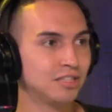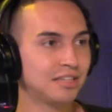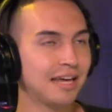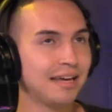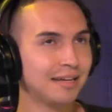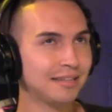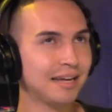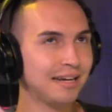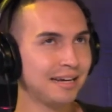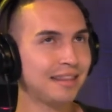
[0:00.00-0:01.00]
they
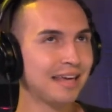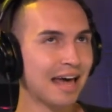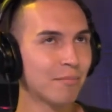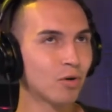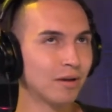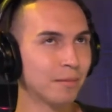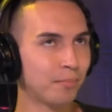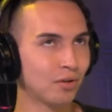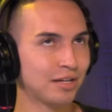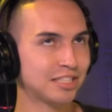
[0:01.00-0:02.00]
they needed the ammo and the
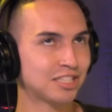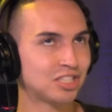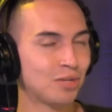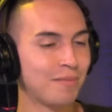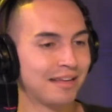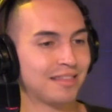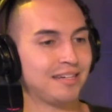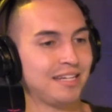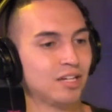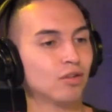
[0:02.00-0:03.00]
bullets to make the
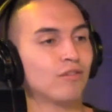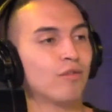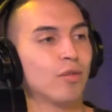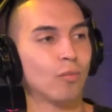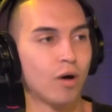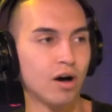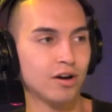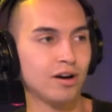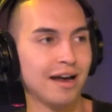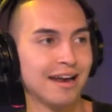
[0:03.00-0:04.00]
deal for the
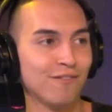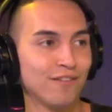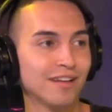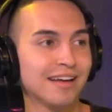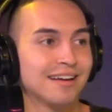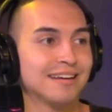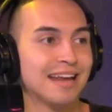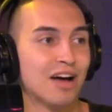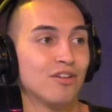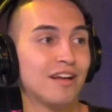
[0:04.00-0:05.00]
water, and I feel like
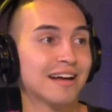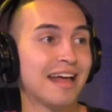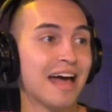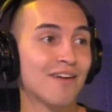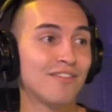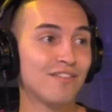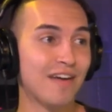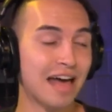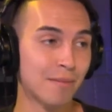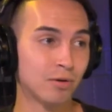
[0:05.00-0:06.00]
now they're not going to have enough
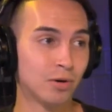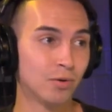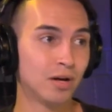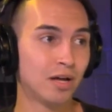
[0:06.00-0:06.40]
ammo.